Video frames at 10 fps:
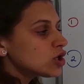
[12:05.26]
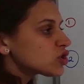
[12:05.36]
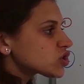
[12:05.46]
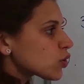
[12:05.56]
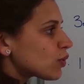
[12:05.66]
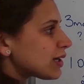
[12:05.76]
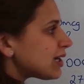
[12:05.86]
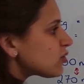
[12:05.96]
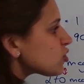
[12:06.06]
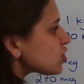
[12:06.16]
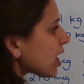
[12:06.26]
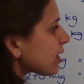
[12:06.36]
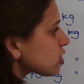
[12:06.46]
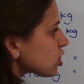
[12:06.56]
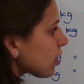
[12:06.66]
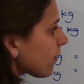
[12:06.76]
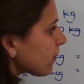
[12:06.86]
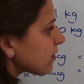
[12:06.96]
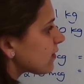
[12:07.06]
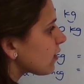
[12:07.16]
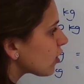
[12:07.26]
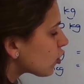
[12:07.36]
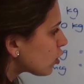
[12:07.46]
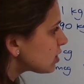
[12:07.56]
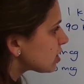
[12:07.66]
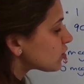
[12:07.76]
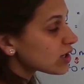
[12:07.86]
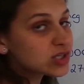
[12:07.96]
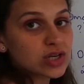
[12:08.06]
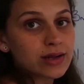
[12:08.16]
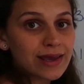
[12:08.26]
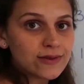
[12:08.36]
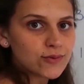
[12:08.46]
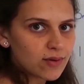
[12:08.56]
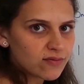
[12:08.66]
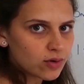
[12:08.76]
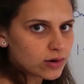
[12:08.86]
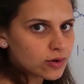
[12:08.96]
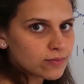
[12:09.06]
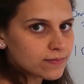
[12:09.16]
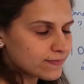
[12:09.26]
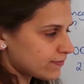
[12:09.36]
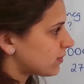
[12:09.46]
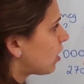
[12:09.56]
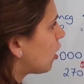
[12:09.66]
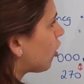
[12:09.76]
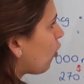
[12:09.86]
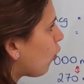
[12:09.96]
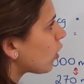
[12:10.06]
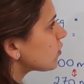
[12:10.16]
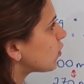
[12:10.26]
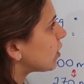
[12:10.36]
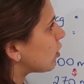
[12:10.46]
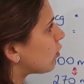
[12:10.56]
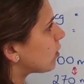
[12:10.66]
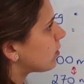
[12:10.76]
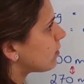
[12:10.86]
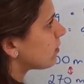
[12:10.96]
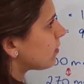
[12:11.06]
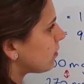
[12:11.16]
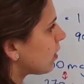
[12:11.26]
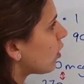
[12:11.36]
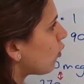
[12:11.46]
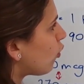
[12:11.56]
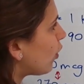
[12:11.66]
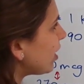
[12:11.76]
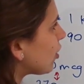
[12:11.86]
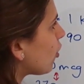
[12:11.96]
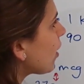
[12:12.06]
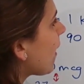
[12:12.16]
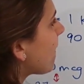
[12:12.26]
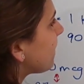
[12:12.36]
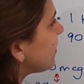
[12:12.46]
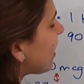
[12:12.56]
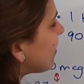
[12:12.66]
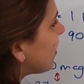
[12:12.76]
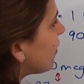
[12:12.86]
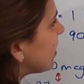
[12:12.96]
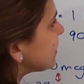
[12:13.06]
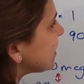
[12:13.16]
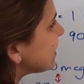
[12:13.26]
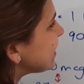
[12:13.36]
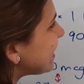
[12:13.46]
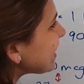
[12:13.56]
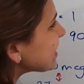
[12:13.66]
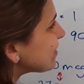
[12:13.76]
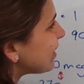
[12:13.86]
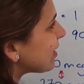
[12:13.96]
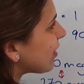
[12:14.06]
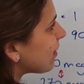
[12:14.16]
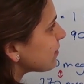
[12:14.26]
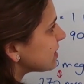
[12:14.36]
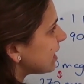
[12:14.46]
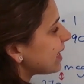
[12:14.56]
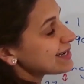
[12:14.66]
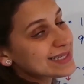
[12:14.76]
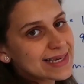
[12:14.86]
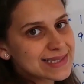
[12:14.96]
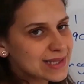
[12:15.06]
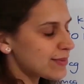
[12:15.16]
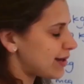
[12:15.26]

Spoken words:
So we need to change the concentration into a volume. What do we know? We know that there is 6 milligrams in 60